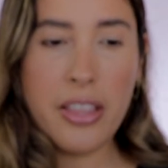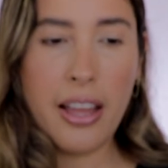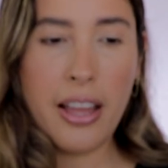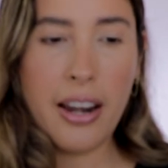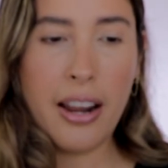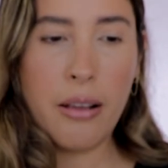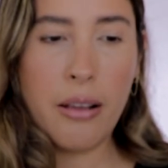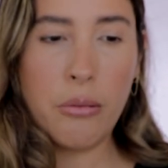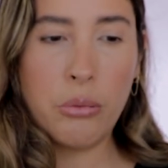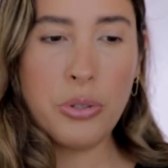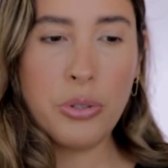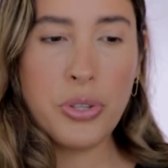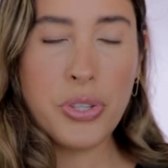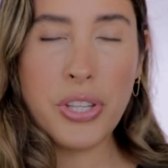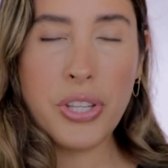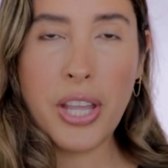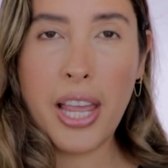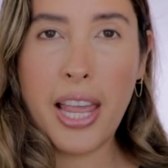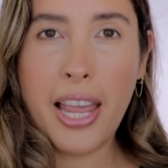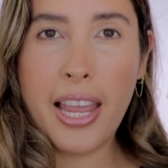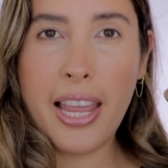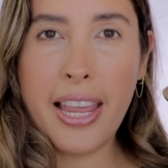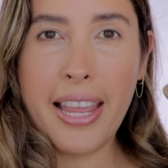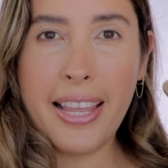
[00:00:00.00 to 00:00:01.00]
that I will
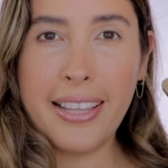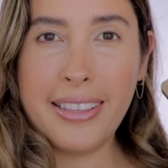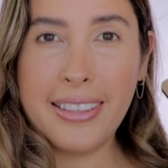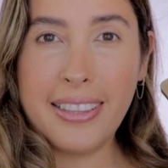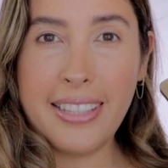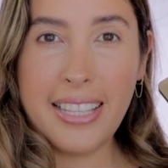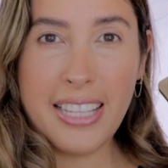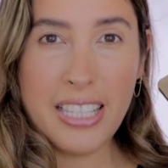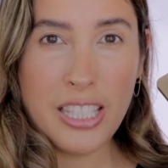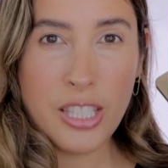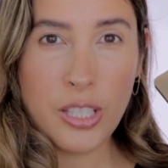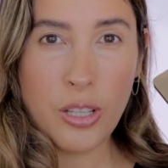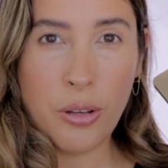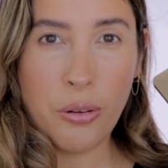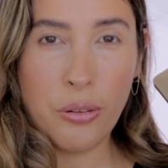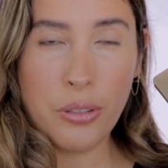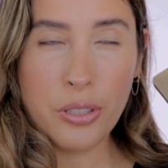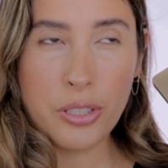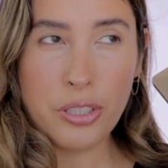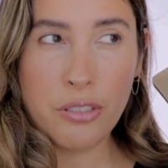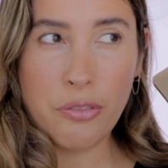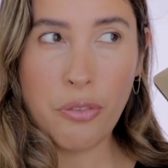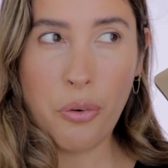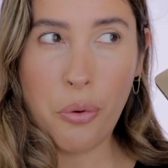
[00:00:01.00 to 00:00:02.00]
say this
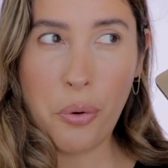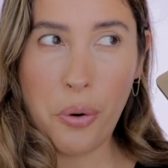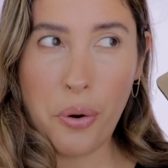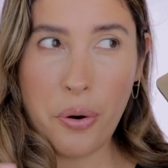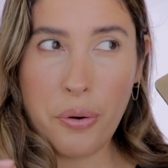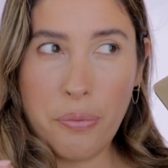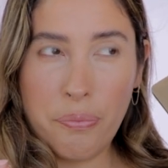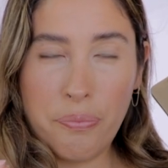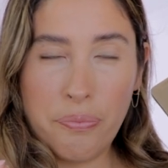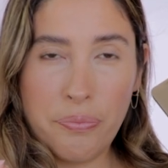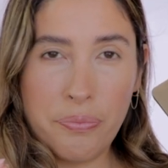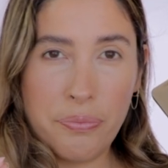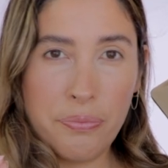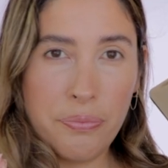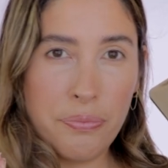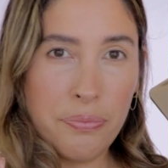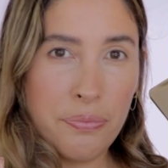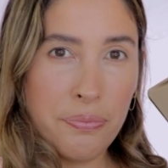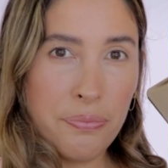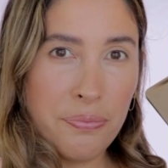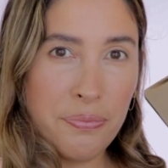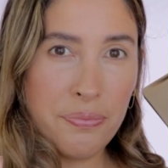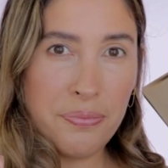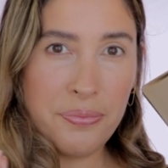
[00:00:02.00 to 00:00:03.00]
calls for,
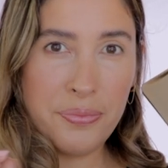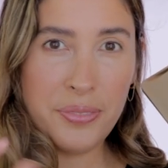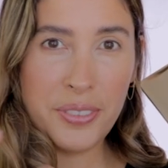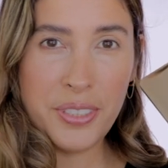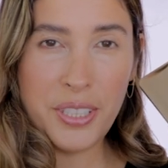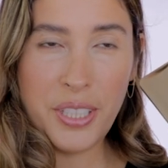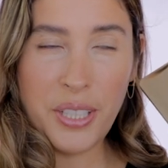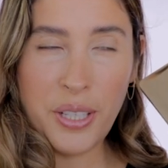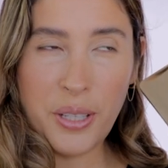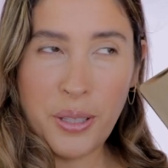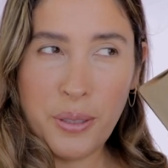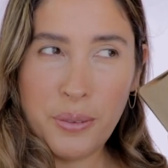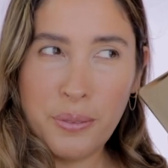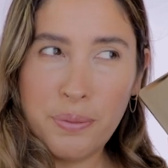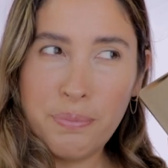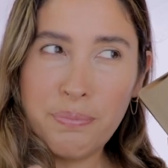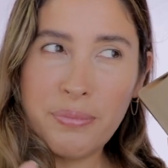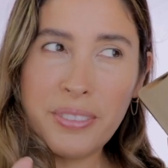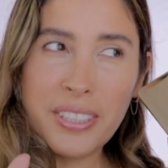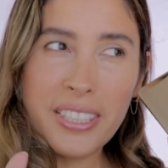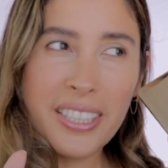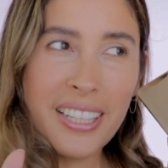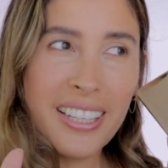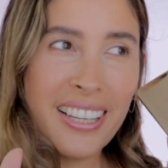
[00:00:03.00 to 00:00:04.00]
you know,
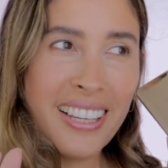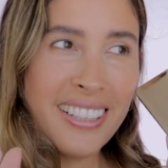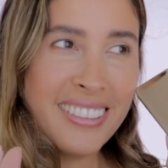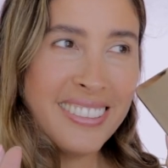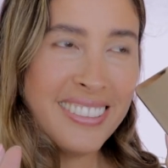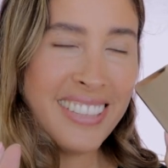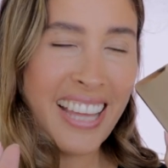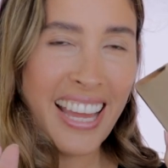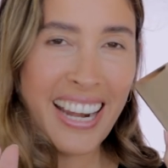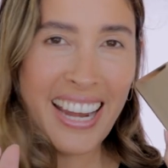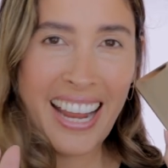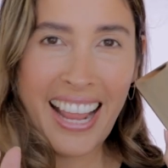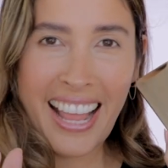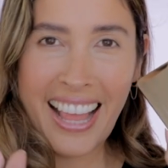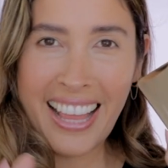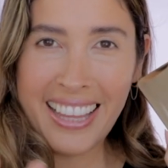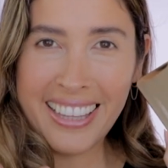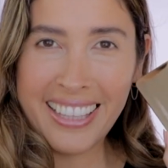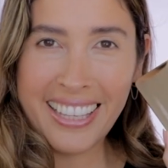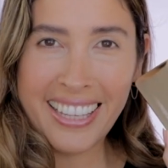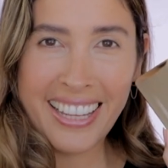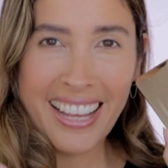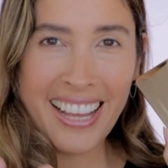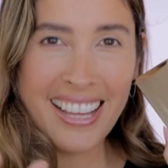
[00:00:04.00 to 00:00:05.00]
that
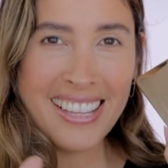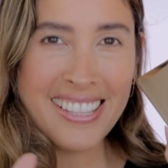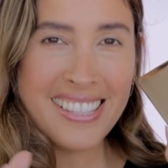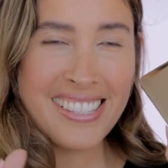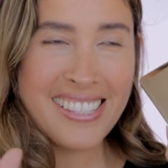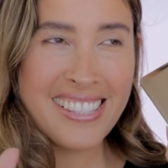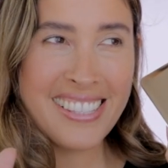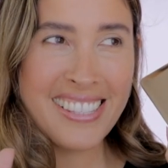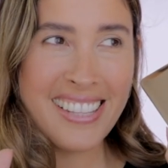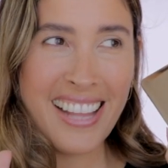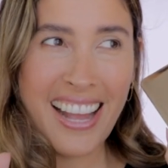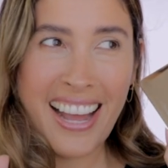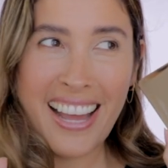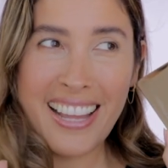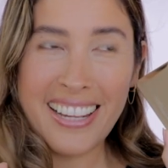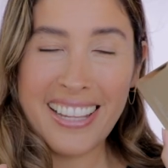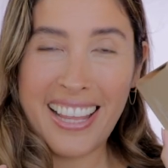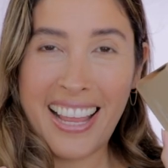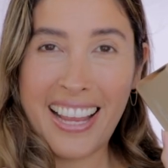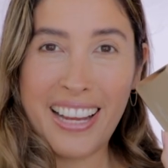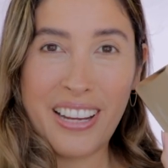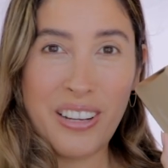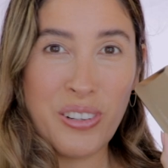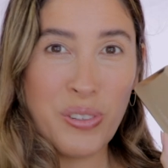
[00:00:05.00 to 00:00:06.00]
elegance, that
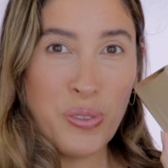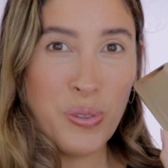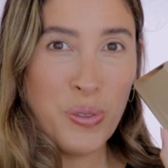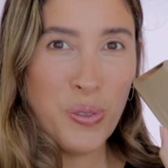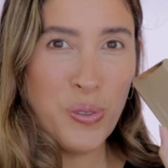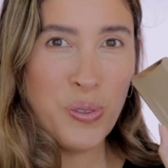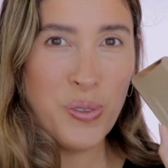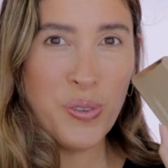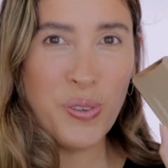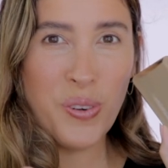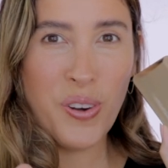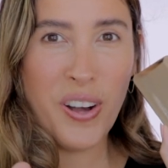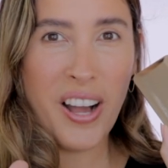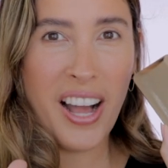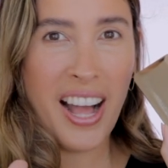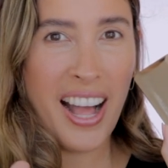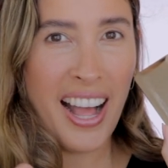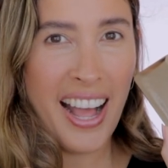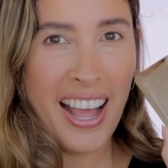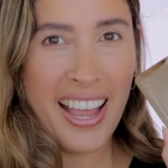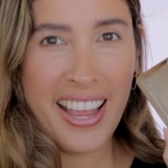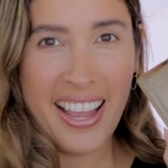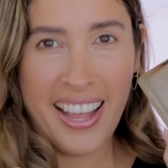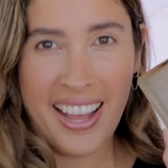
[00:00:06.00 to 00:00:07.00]
like, ooh,
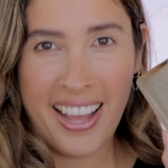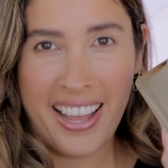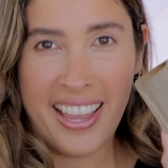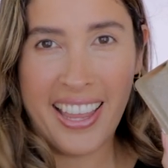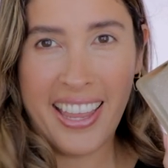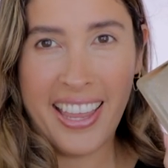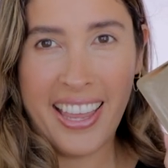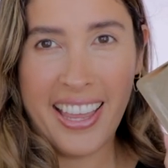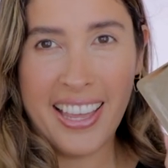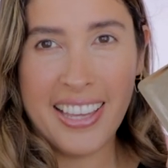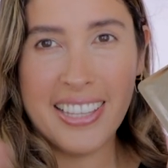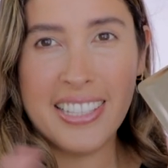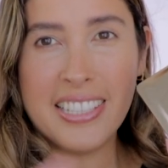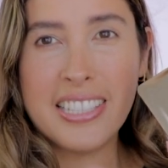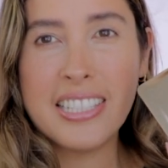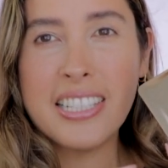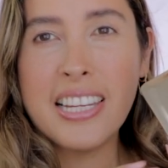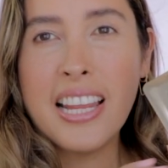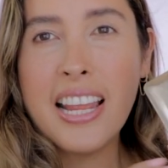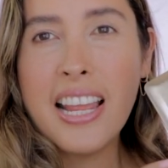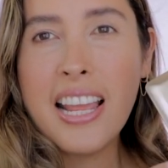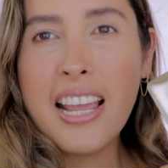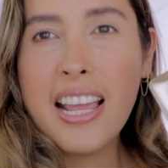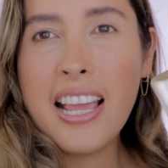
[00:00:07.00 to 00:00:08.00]
high end.